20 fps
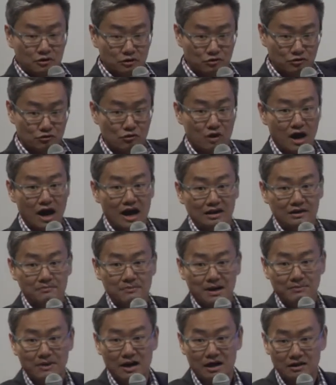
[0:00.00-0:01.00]
through
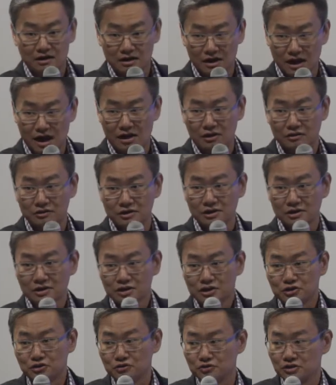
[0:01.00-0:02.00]
Alibaba Cloud
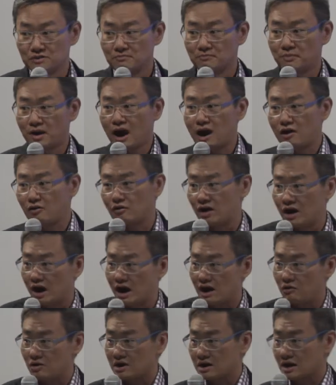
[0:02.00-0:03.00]
to empower
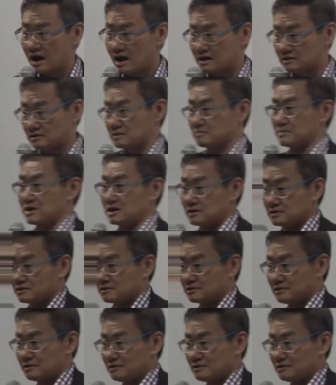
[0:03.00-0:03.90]
our customers,